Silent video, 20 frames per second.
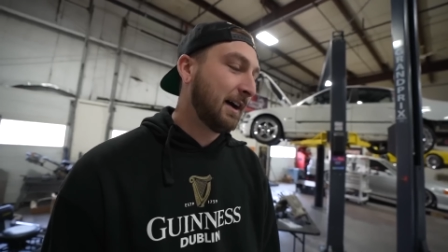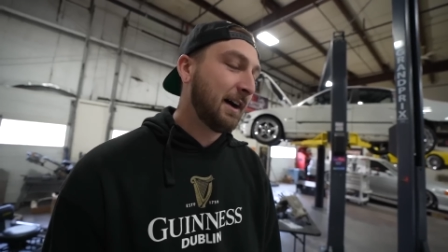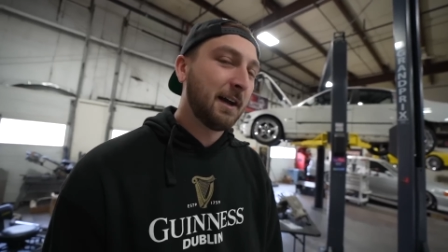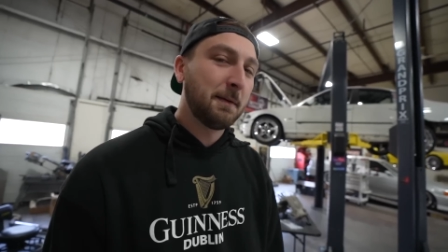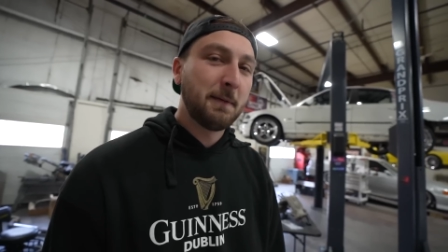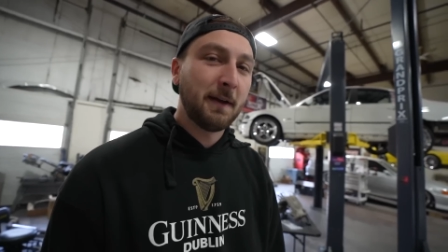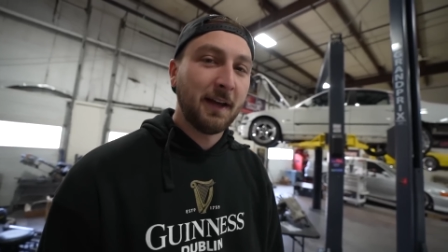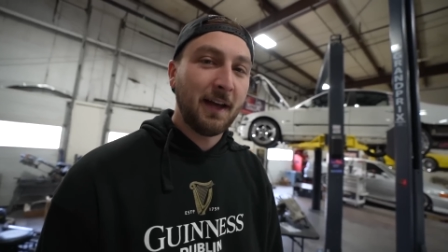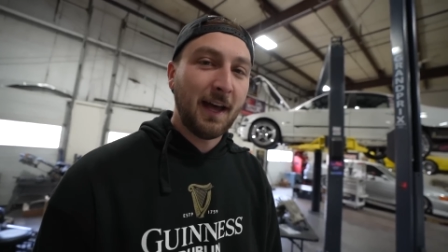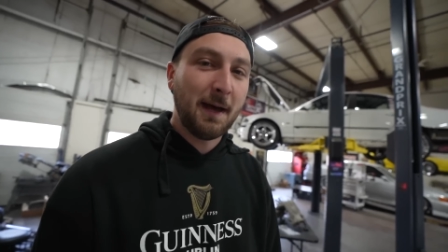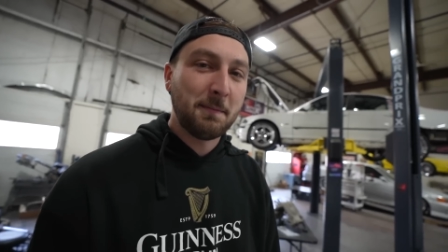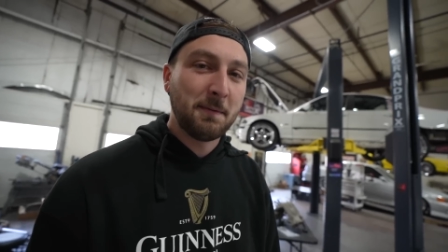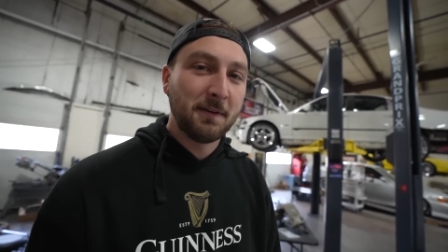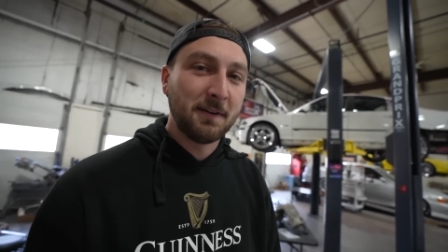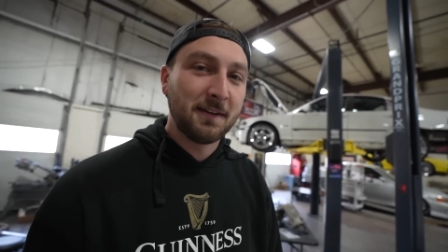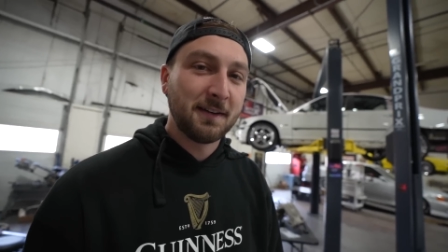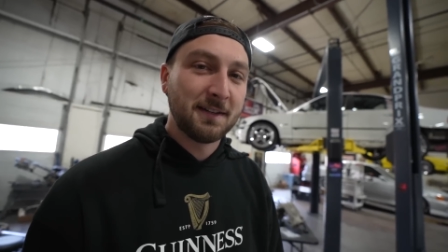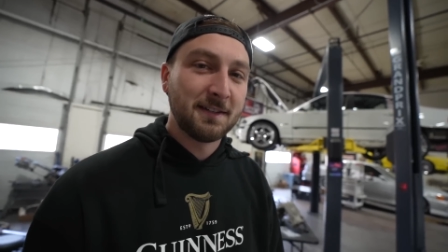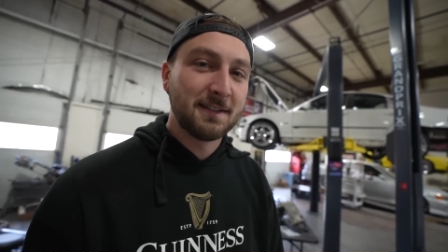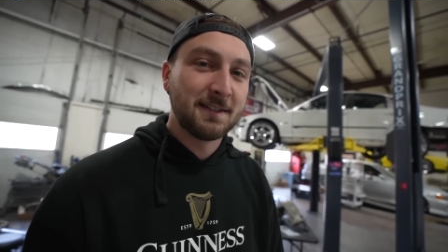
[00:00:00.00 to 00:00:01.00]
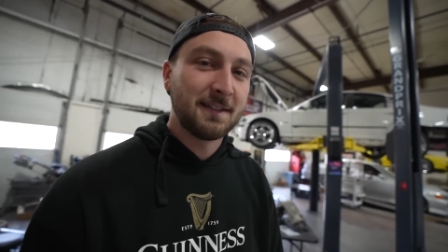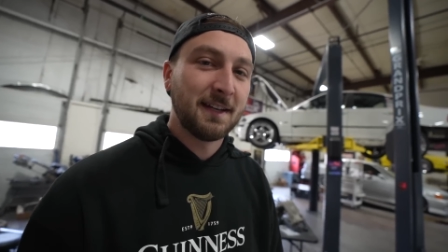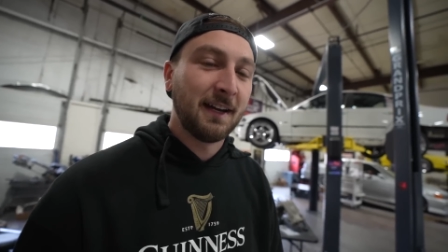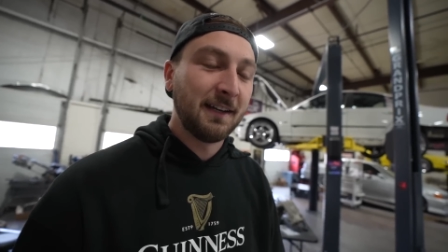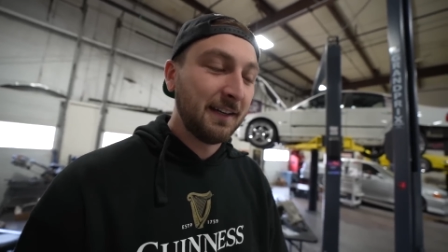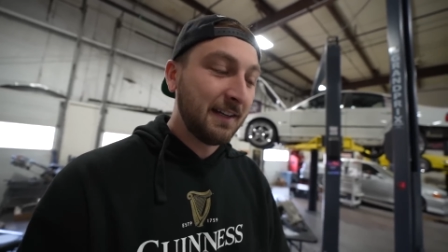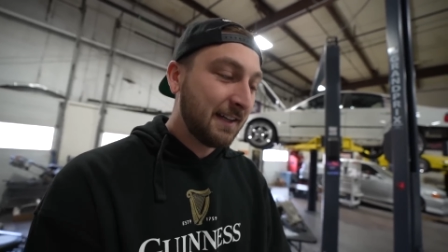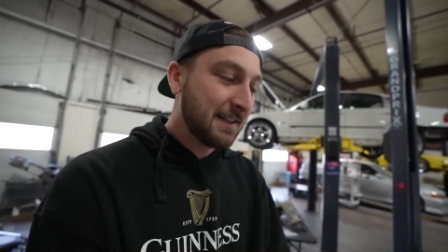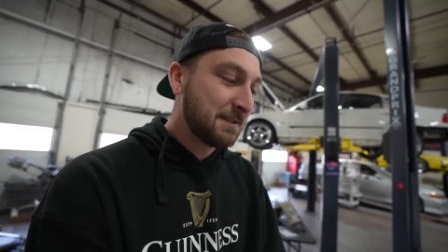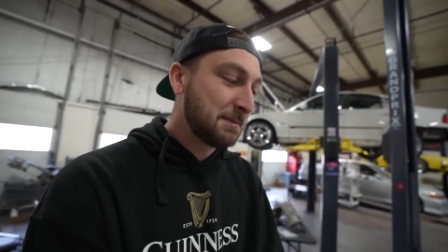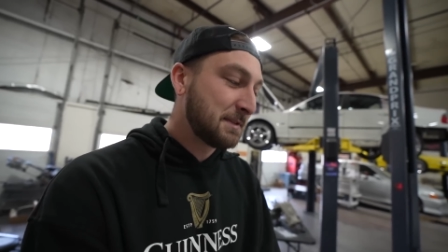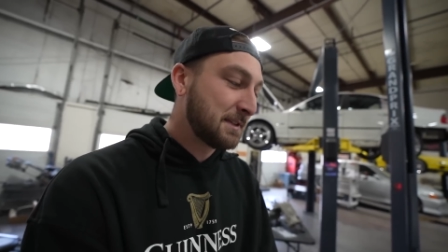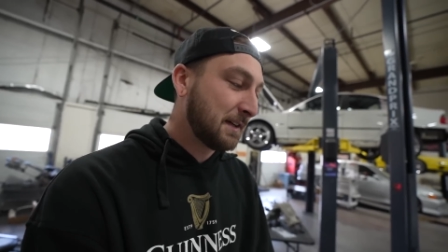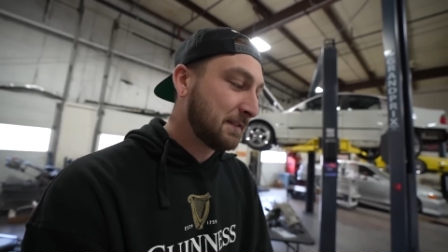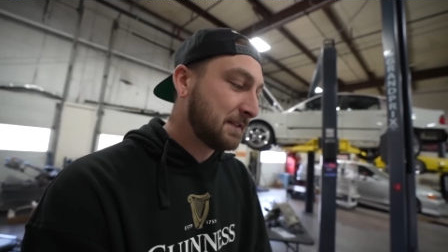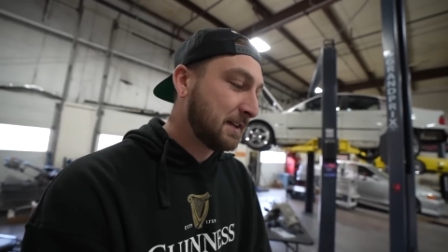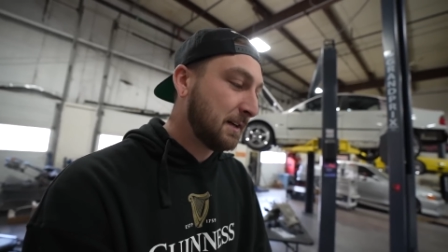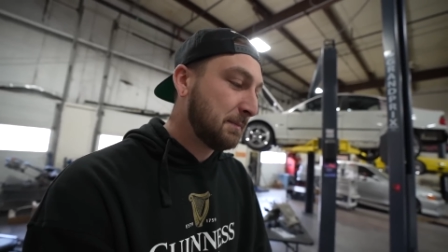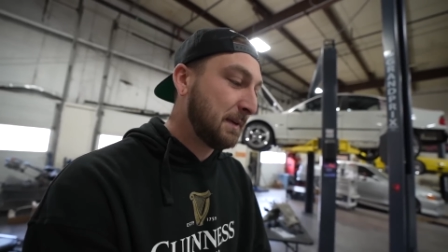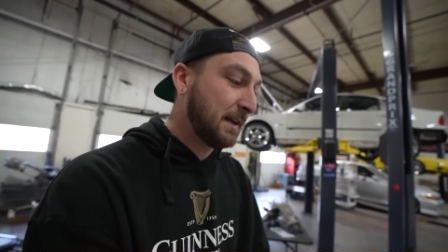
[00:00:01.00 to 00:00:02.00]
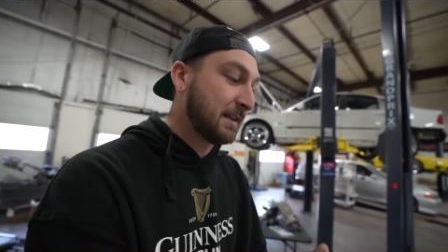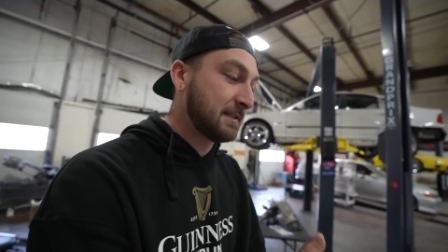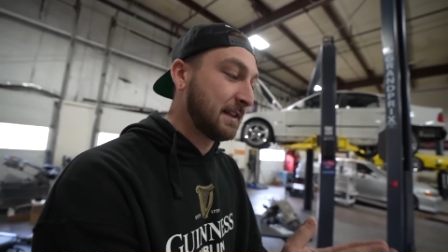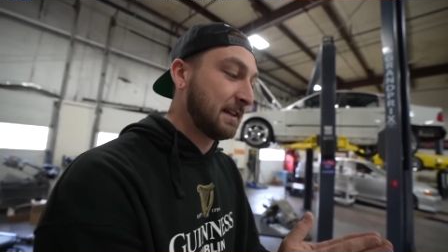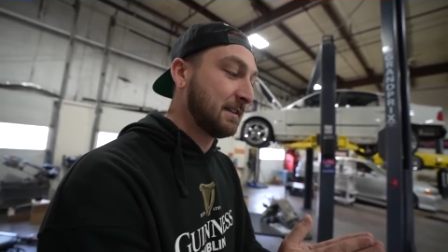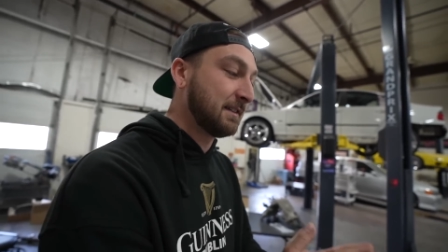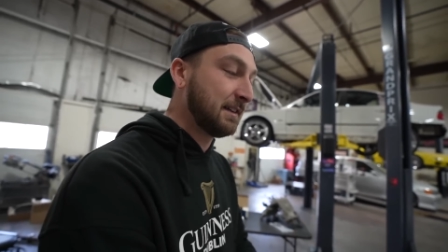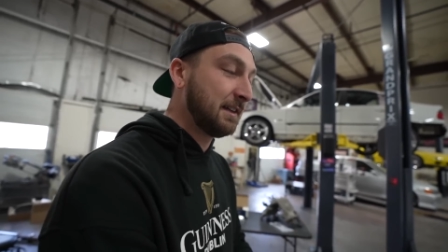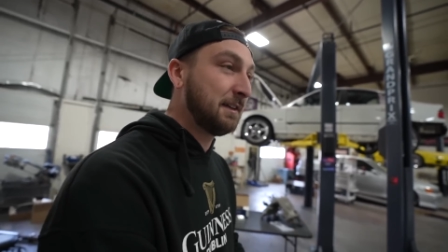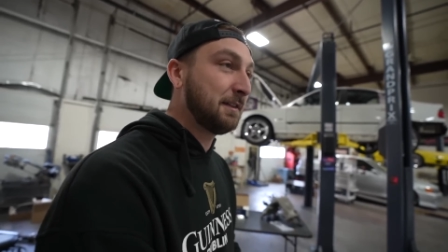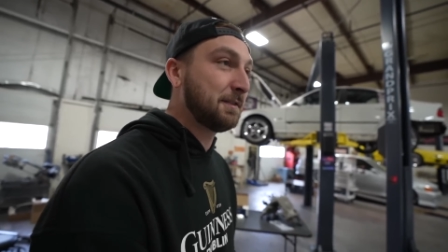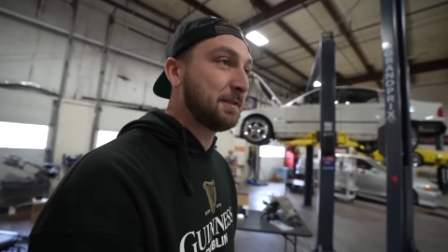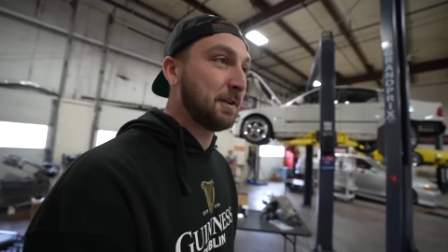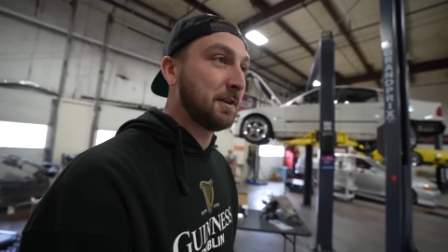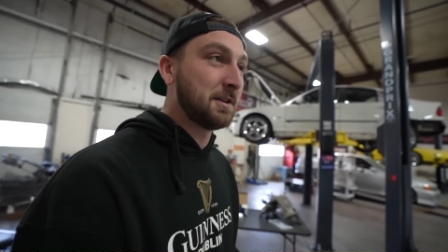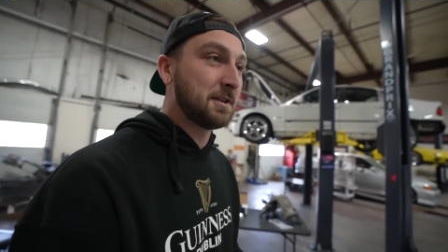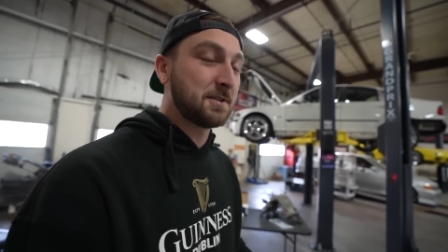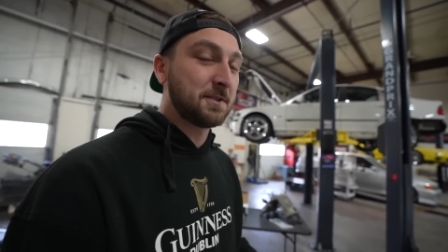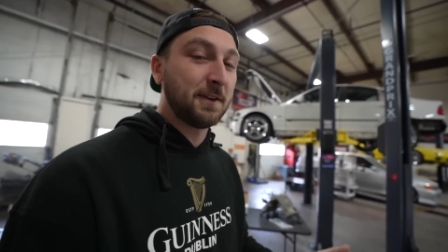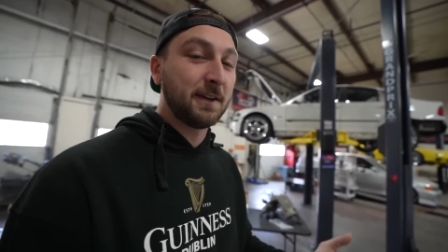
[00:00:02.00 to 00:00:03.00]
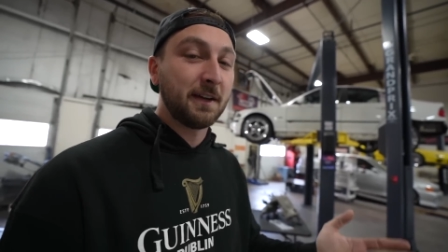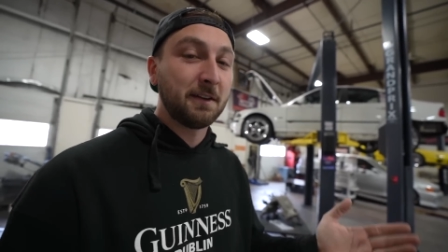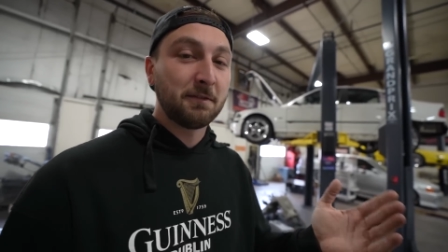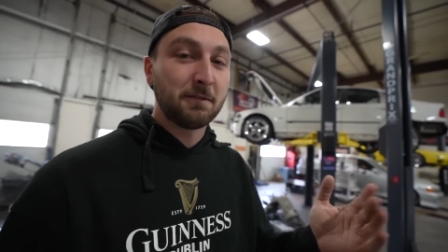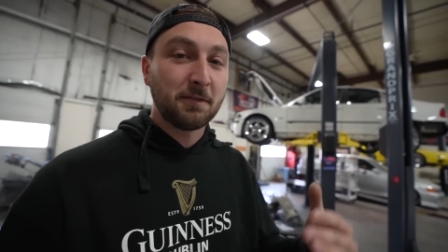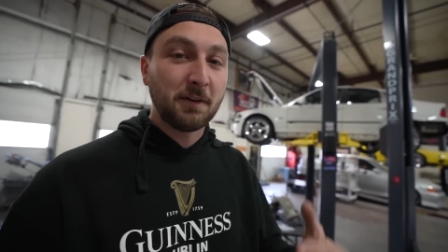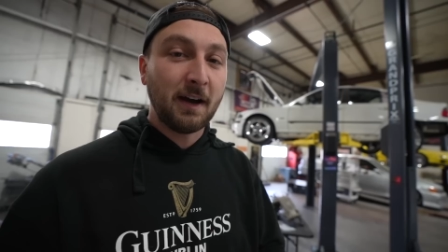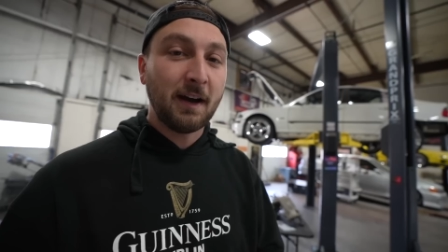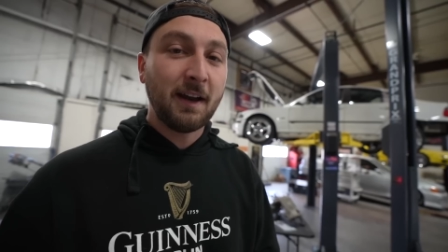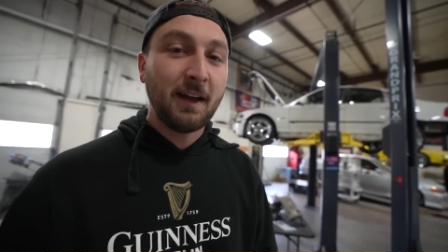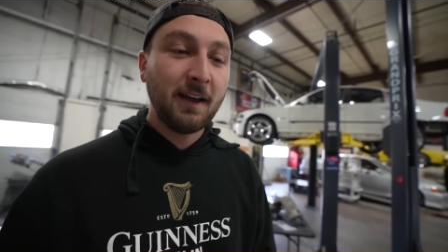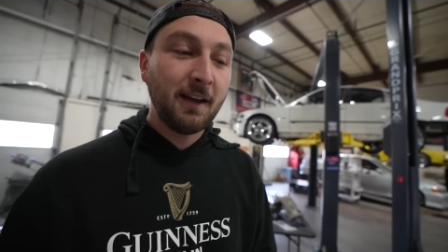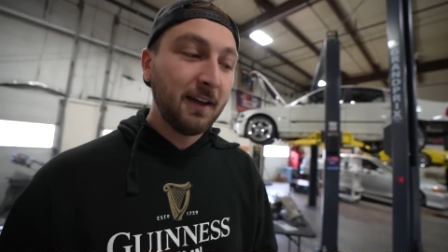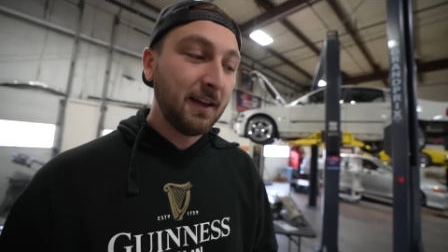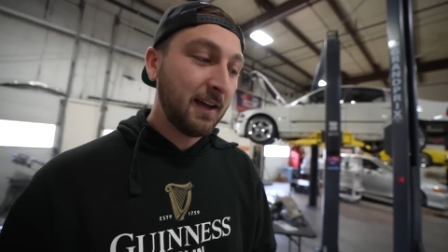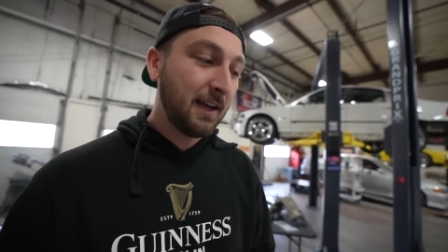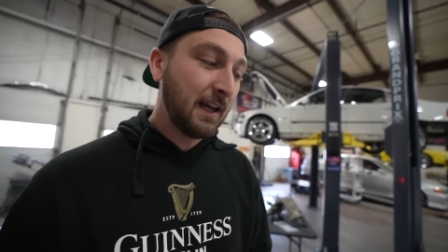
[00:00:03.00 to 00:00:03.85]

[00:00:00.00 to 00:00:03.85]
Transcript: I'm gonna make it happen because I need to get some stuff done because I leave for Australia on Friday